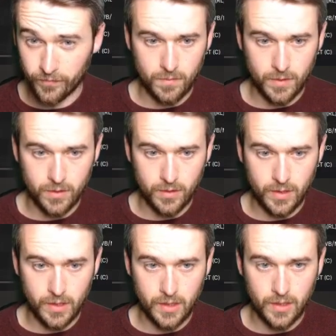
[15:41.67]
We're going
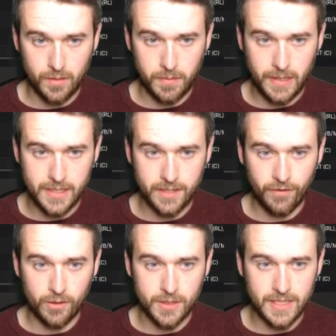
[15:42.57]
to play
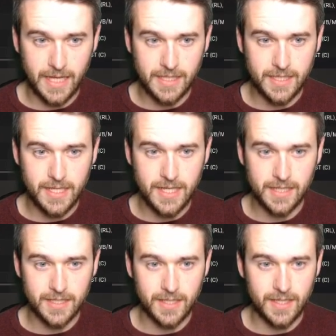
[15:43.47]
Stefano Sensi
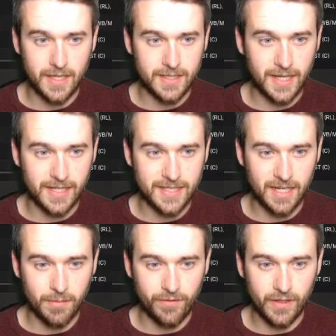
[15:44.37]
as the attacking
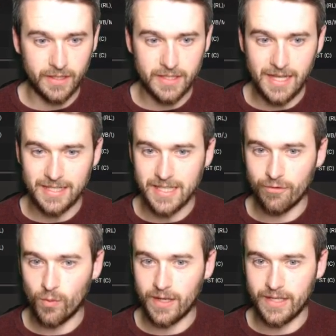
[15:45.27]
centre midfielder today instead
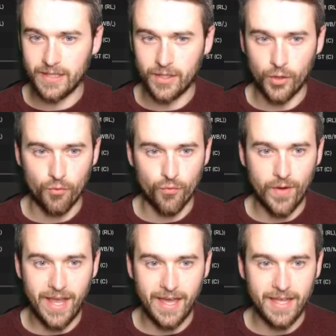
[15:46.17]
of Joaquin
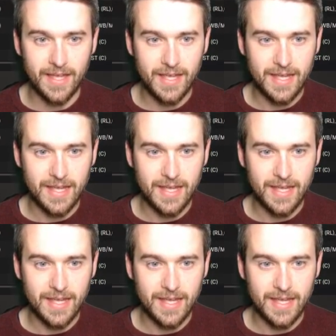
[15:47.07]
Correa.